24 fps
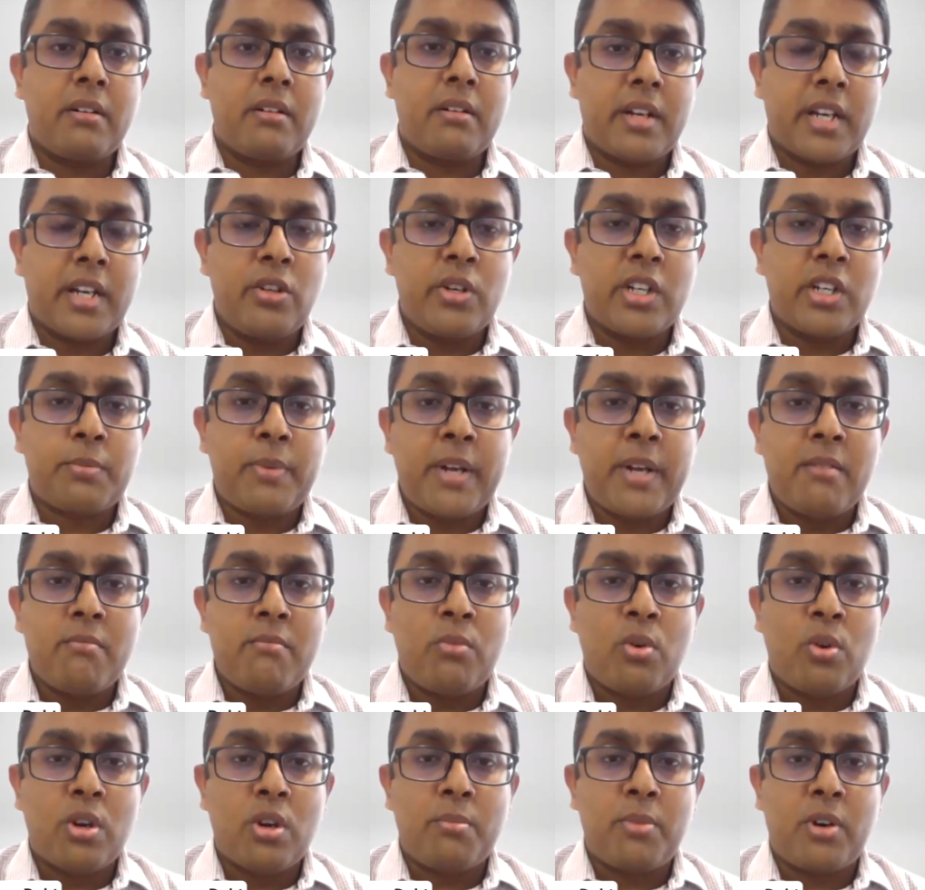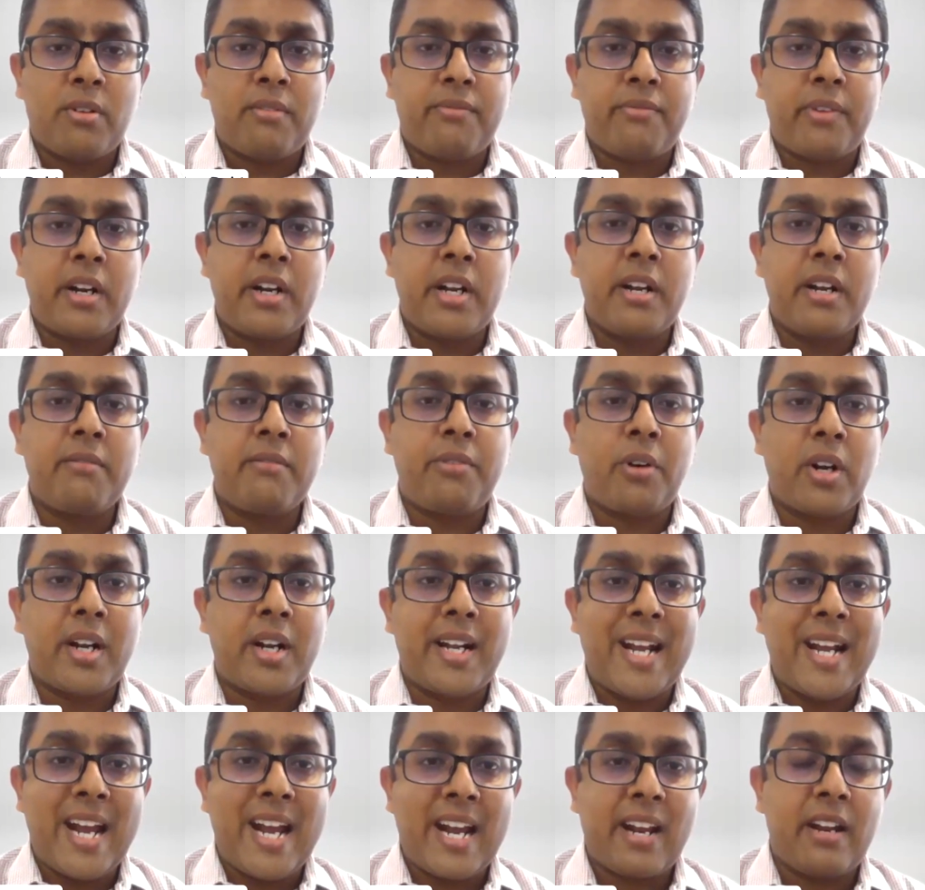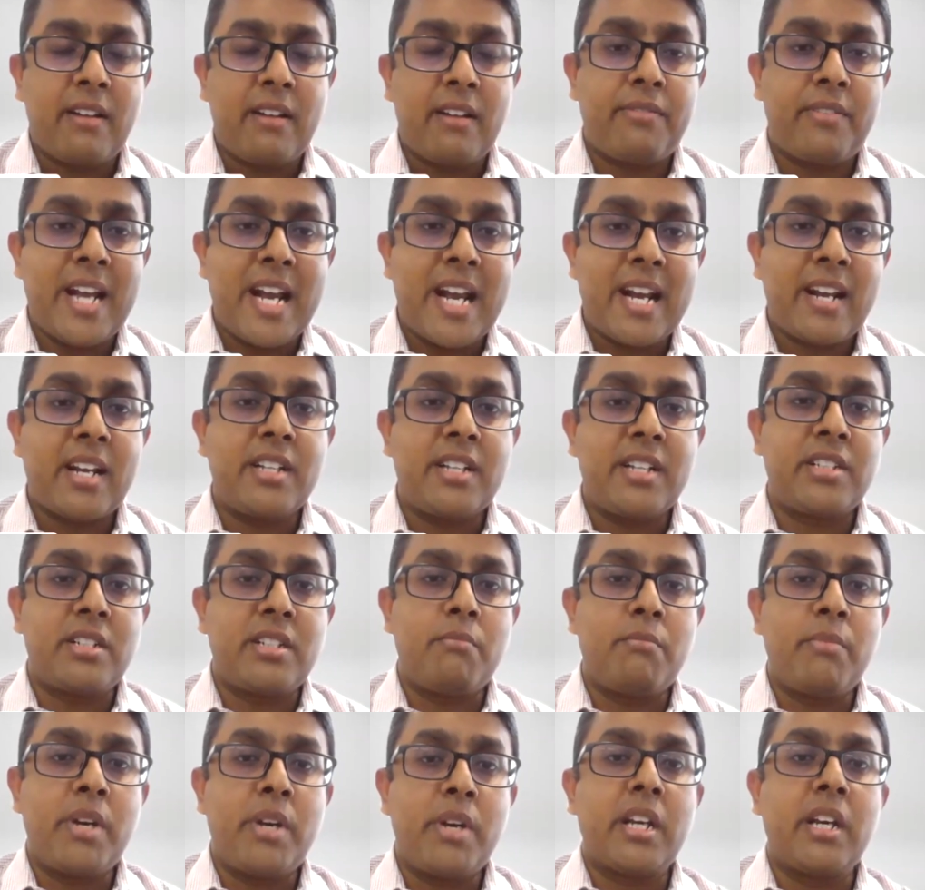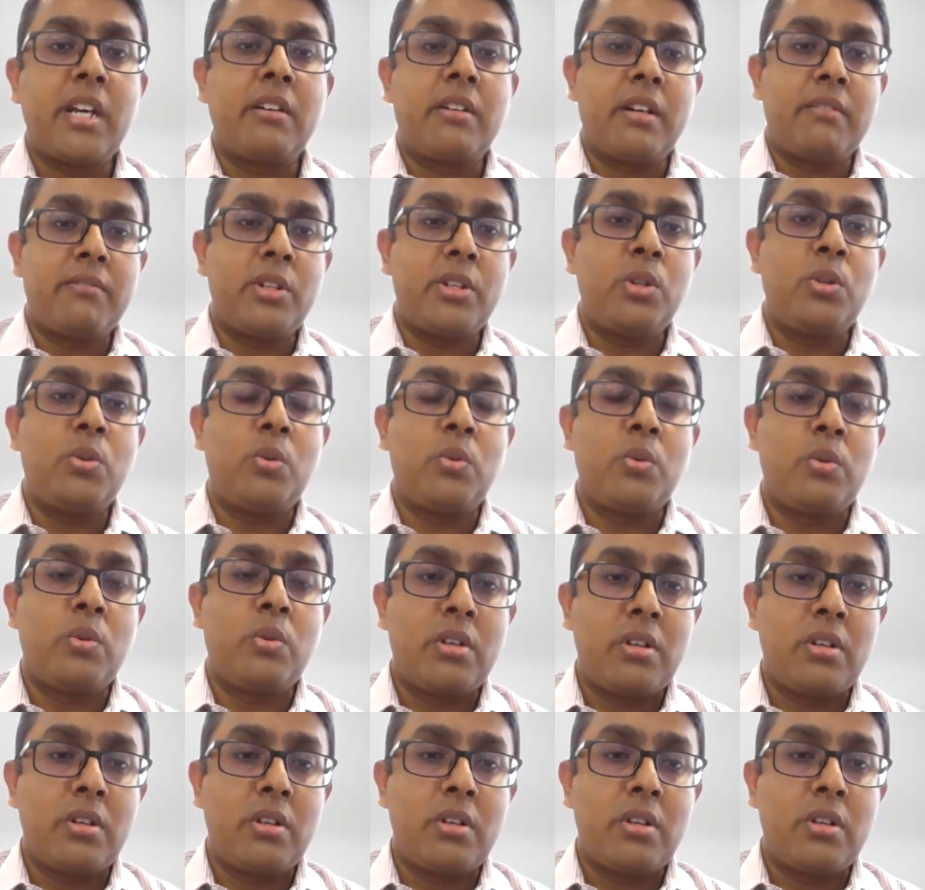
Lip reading: can you explain more about funding for tech if tech isn't making revenue